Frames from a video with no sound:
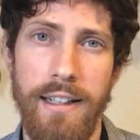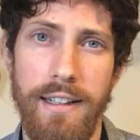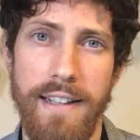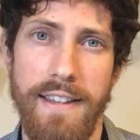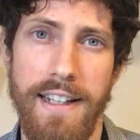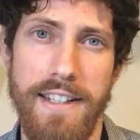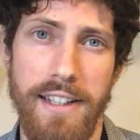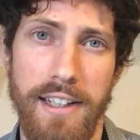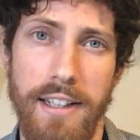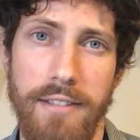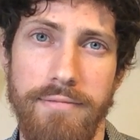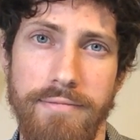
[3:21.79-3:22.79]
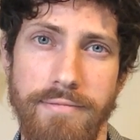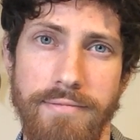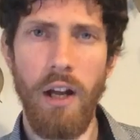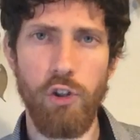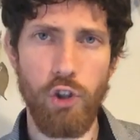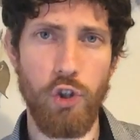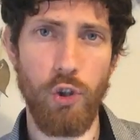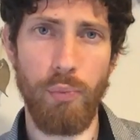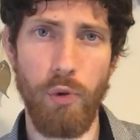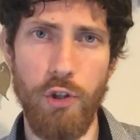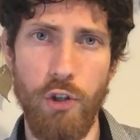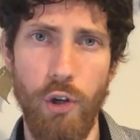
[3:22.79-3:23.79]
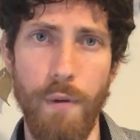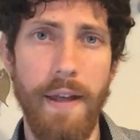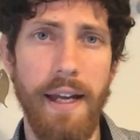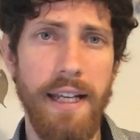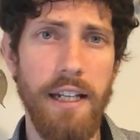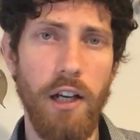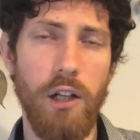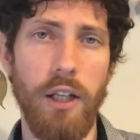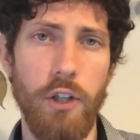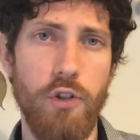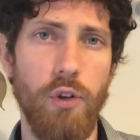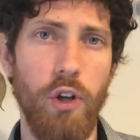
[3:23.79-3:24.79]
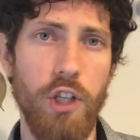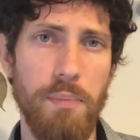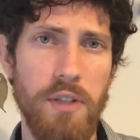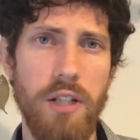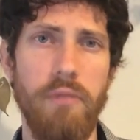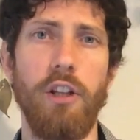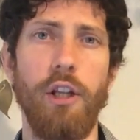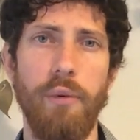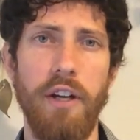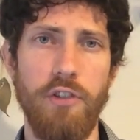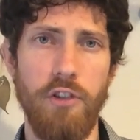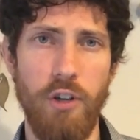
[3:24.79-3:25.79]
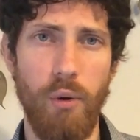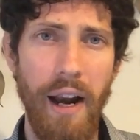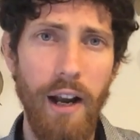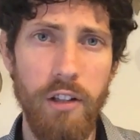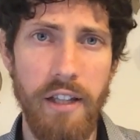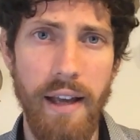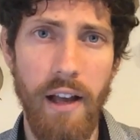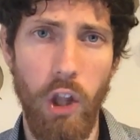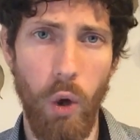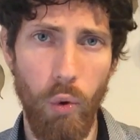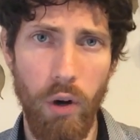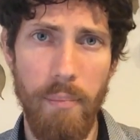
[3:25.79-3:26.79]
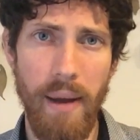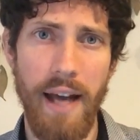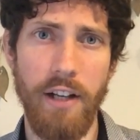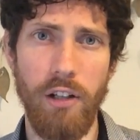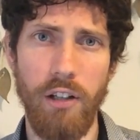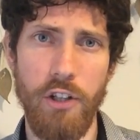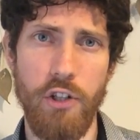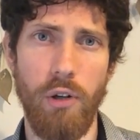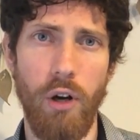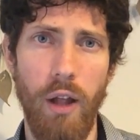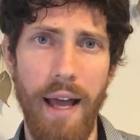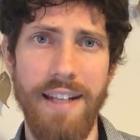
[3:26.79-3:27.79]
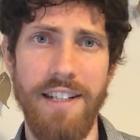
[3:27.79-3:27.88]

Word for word: Let that sink in. It's also important to note that eating cholesterol specifically raises your LDL or bad cholesterol,